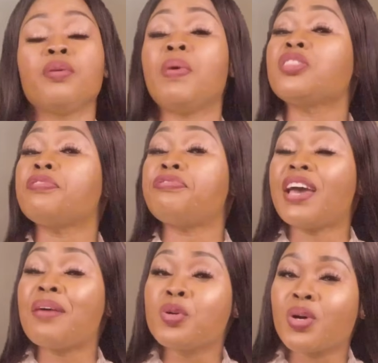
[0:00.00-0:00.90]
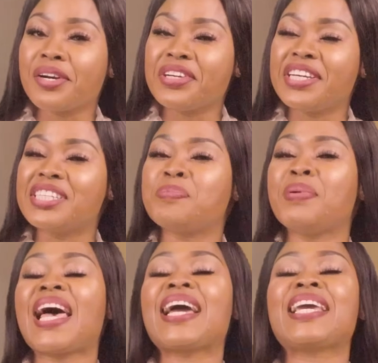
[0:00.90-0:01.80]
The month of February is
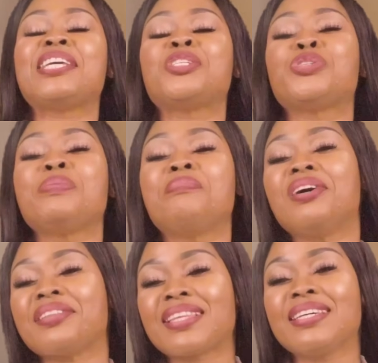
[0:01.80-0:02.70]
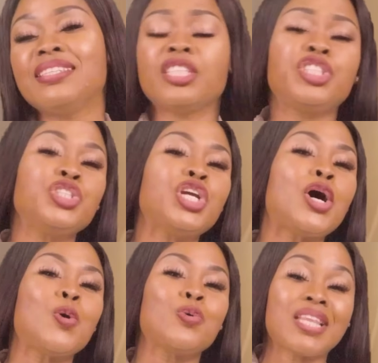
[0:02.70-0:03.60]
Black History Month. Did you
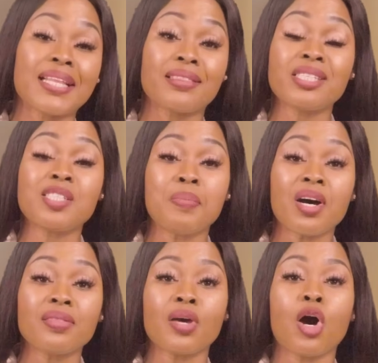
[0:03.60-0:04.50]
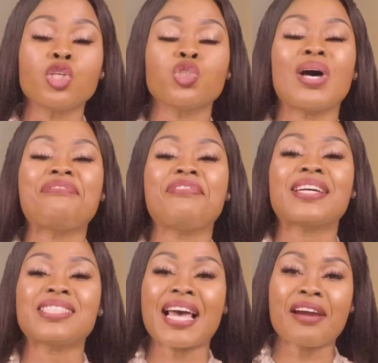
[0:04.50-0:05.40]
know that this month also
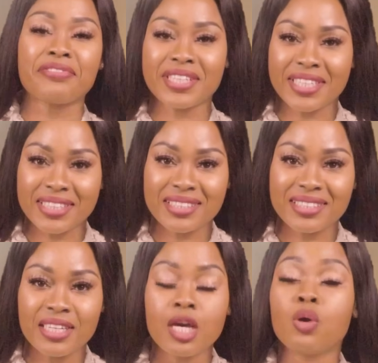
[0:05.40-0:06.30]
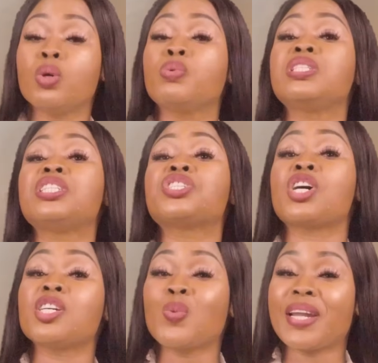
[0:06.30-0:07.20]
affects Africans? We will
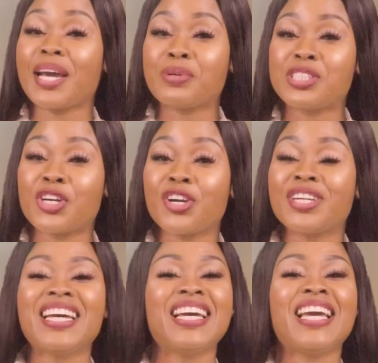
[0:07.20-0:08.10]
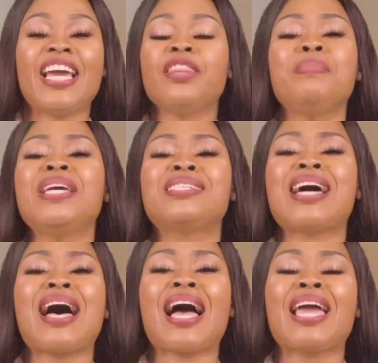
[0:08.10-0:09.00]
discuss when I return. In the
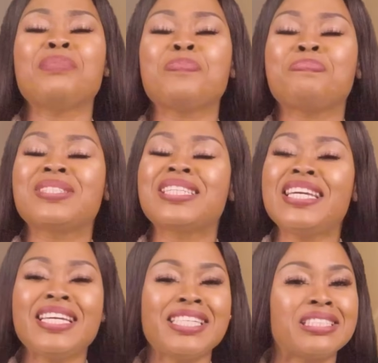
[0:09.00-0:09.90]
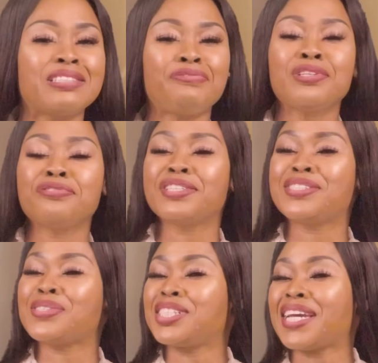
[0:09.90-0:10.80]
meantime, please feel free
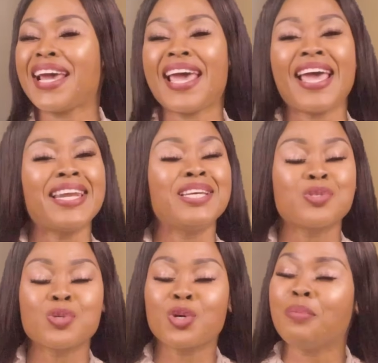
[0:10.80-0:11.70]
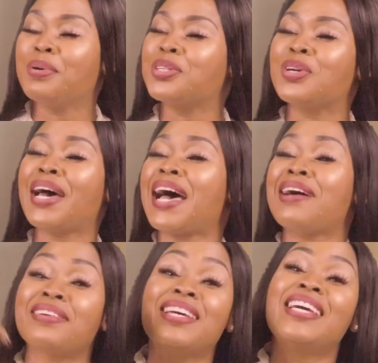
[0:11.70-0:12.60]
to share any tukobo you
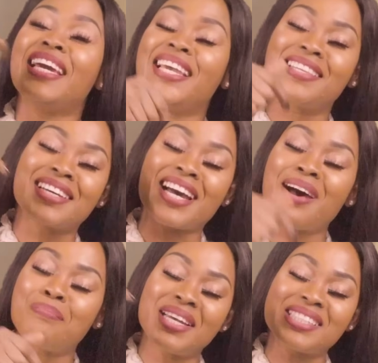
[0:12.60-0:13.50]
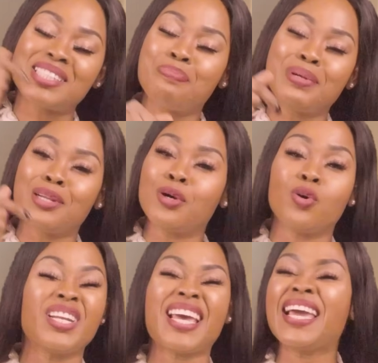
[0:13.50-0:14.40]
have in the comments
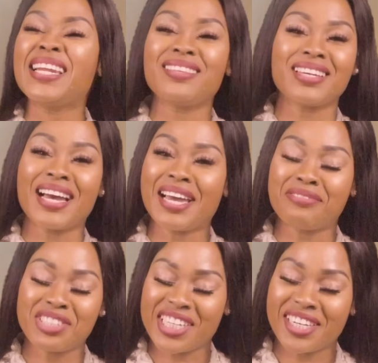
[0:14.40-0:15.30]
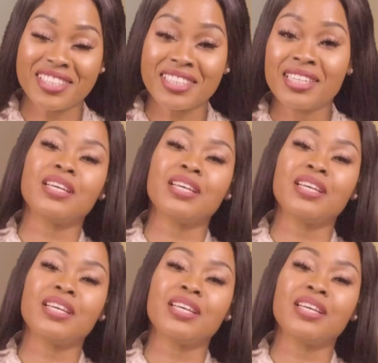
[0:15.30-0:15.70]
below on anything I have shared.